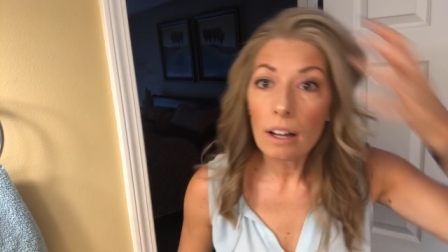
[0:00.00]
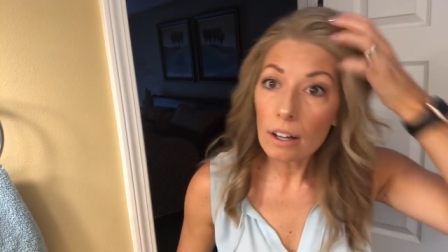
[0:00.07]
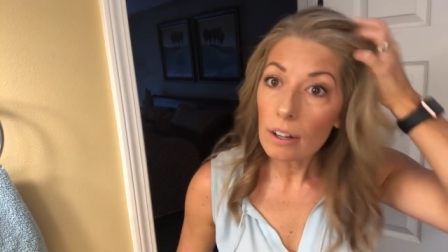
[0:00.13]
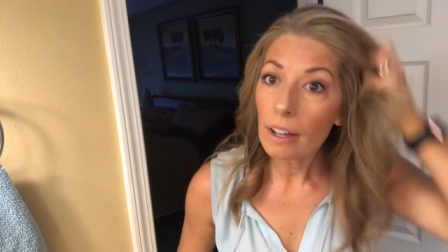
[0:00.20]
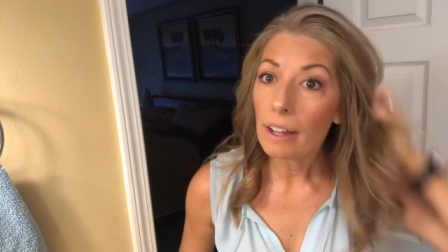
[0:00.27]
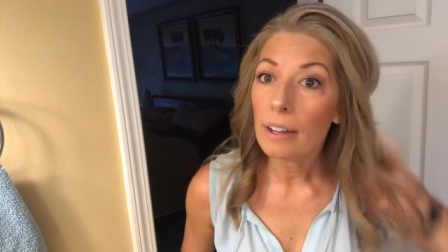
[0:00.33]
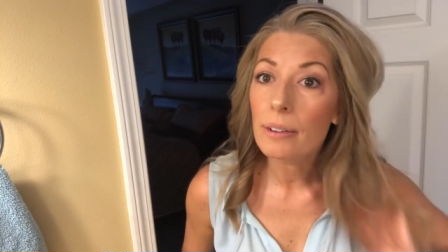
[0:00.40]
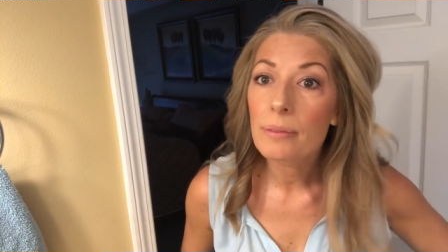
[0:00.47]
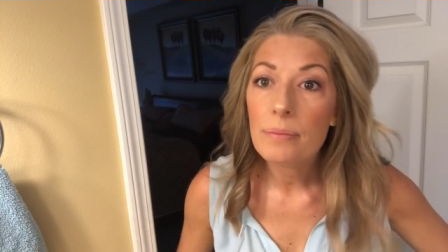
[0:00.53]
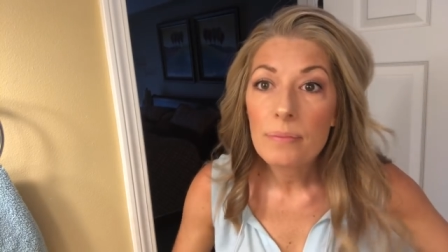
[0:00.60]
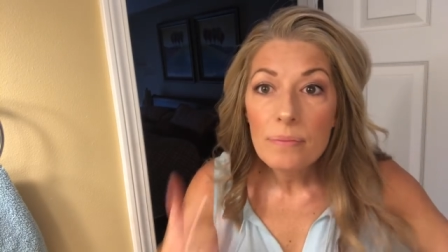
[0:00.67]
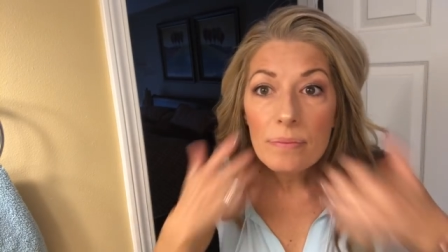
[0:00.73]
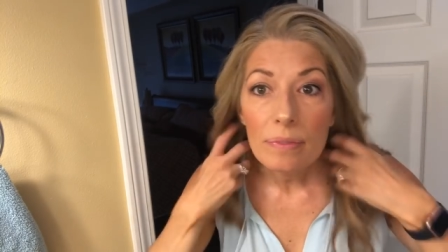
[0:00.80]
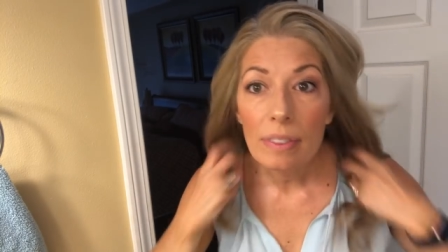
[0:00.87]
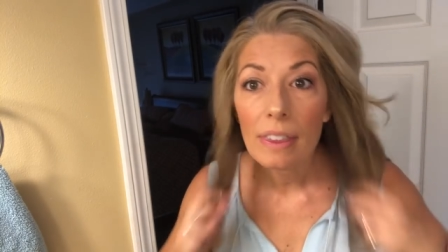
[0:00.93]
Okay.
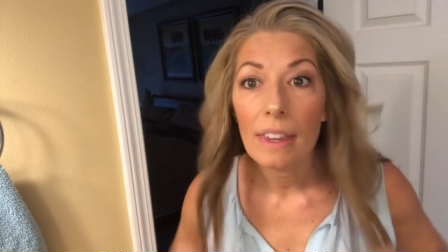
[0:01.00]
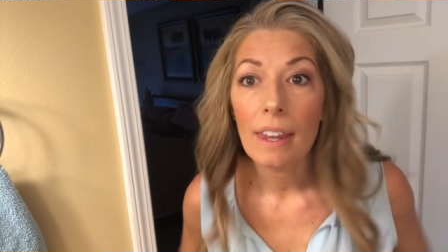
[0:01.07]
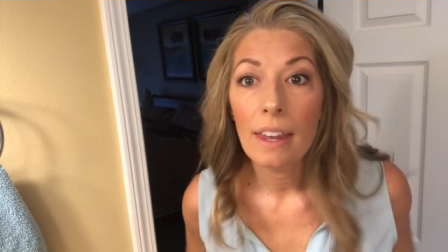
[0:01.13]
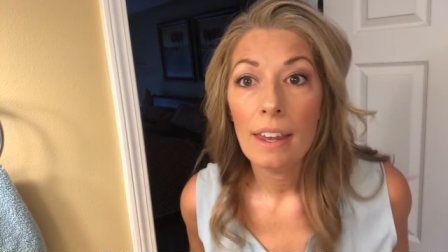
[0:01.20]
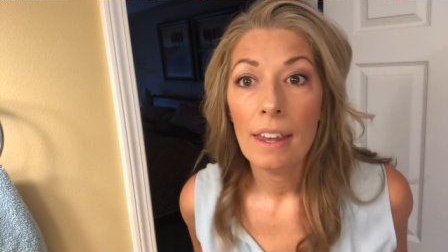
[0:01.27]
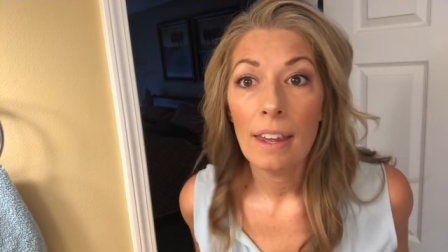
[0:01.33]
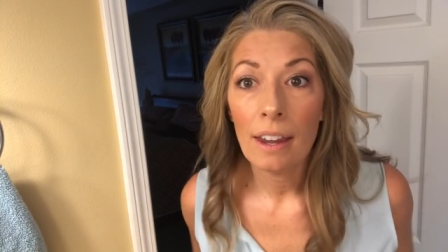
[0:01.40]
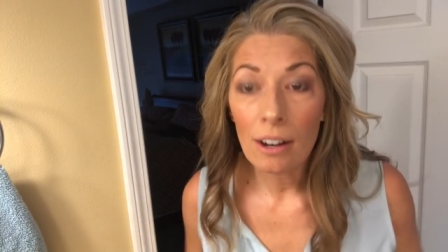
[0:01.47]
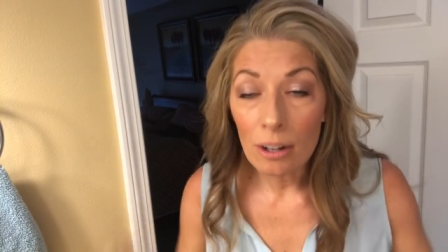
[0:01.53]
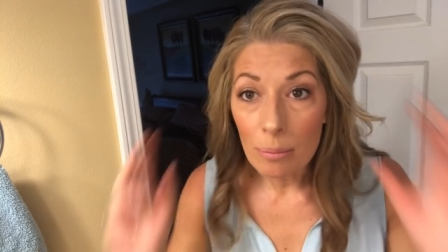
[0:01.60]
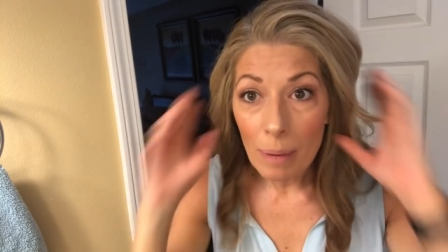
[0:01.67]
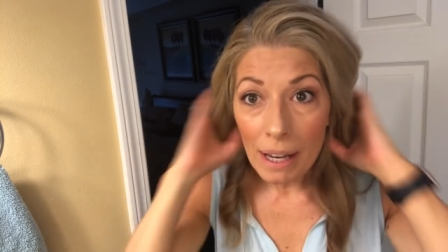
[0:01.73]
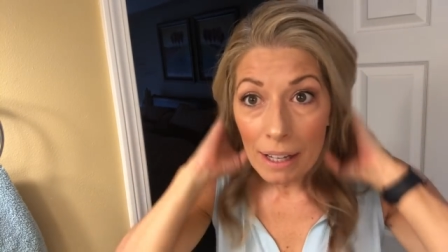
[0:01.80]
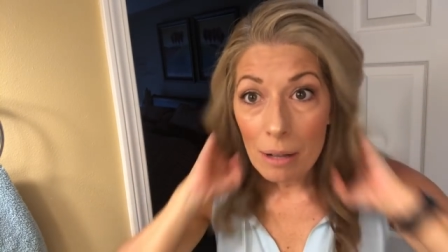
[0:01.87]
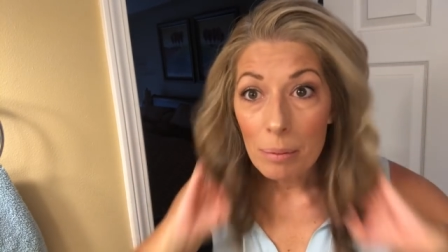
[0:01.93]
Hair and
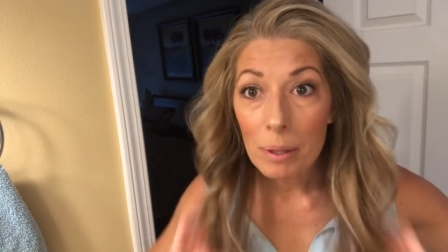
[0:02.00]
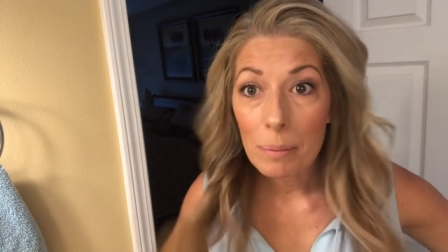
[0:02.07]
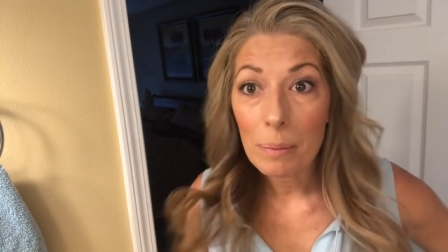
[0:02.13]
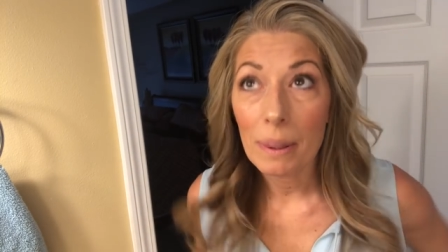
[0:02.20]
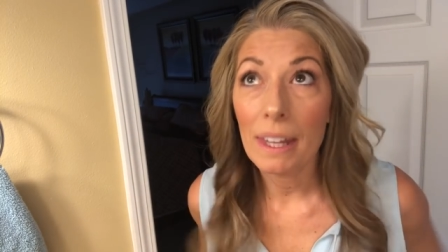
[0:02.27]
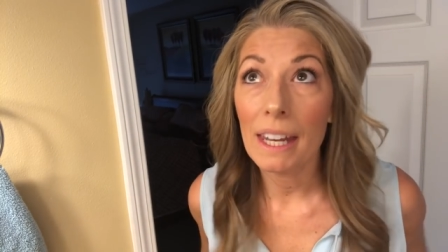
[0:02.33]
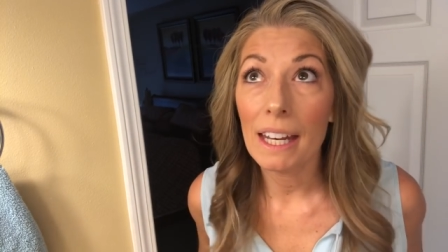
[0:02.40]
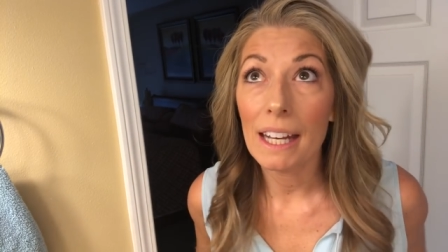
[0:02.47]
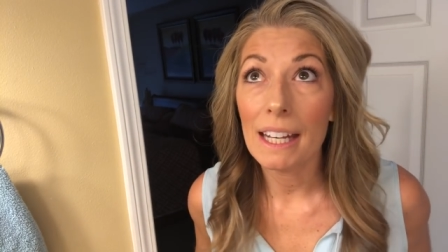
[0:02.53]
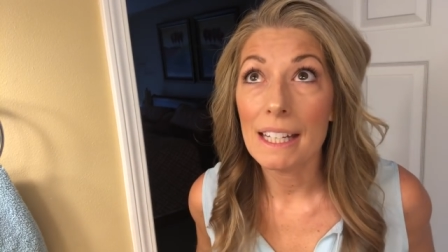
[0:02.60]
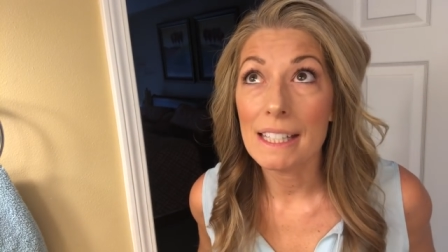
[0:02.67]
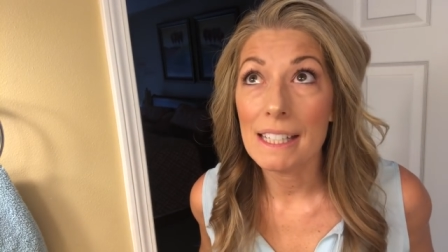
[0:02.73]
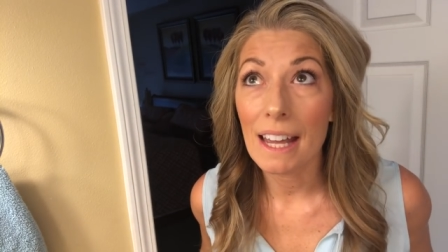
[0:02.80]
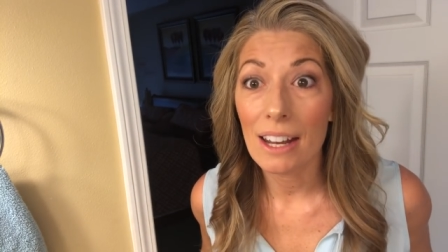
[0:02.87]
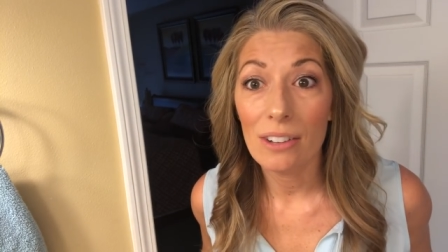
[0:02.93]
makeup complete. It
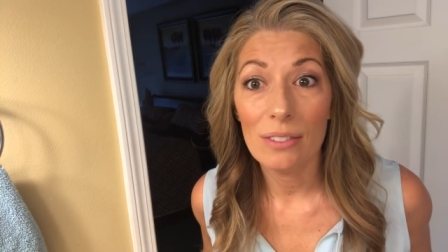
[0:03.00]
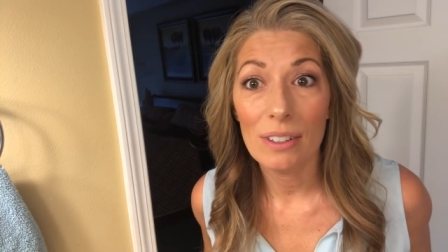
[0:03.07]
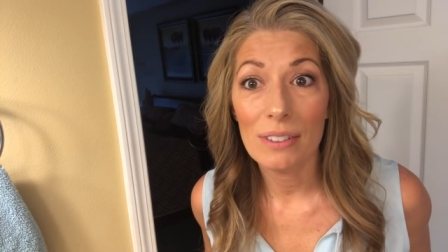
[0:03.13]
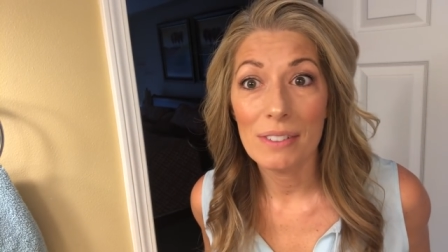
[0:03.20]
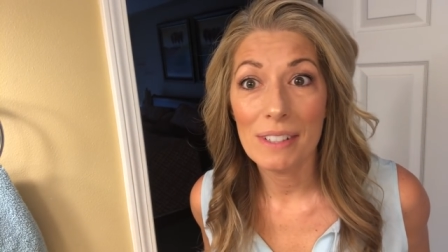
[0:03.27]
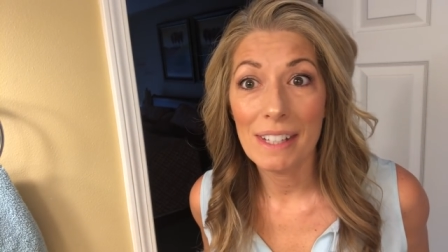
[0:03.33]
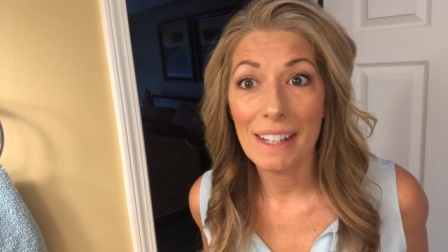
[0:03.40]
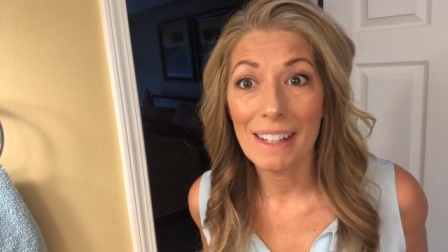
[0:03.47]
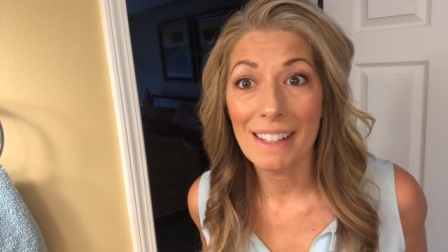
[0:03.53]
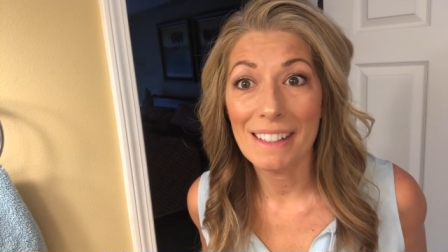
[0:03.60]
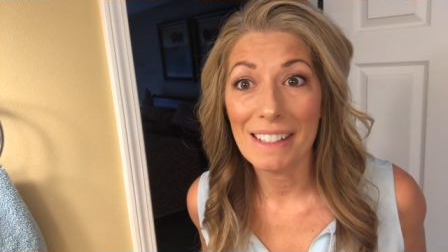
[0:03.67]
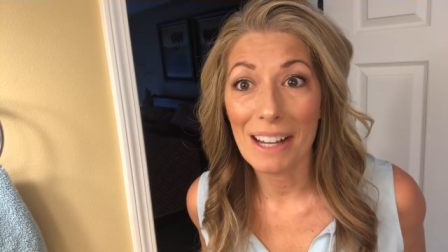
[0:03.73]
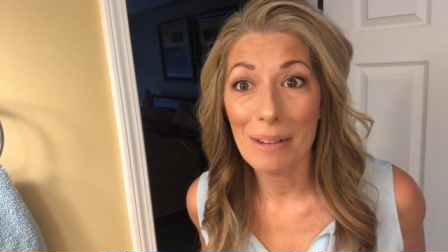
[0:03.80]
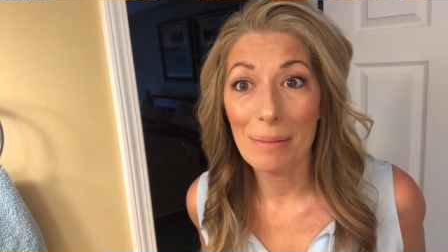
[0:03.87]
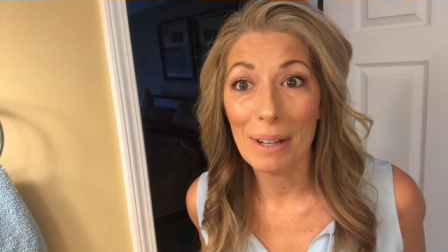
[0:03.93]
is 9.15 and
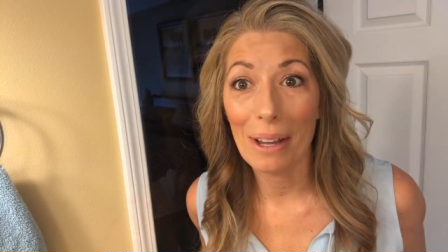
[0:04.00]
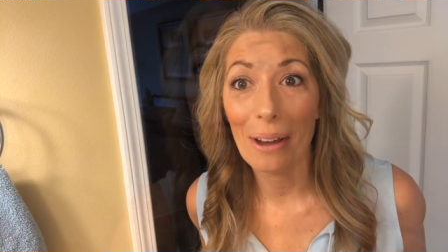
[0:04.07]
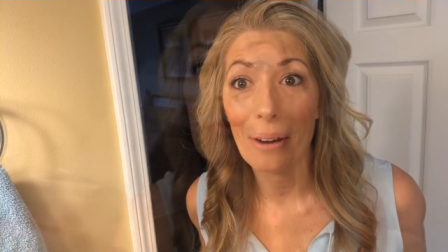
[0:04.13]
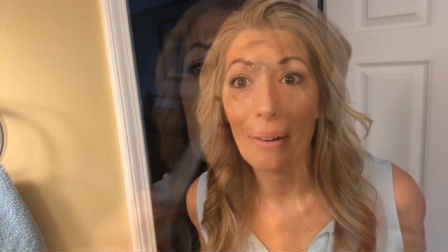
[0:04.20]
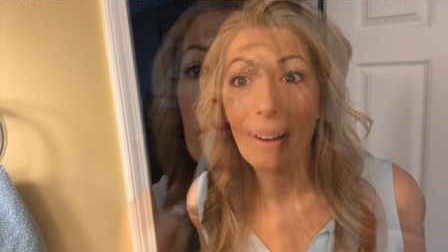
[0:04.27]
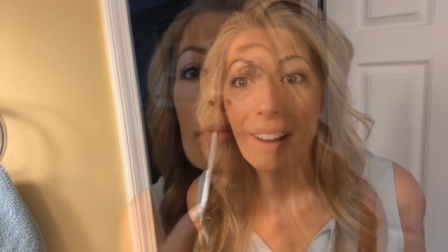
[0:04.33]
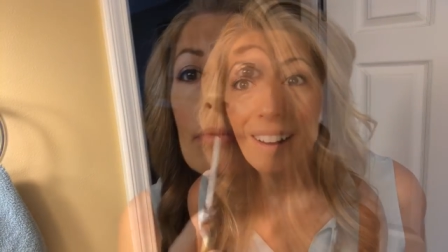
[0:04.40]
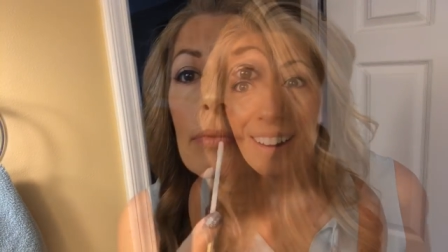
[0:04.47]
time to go.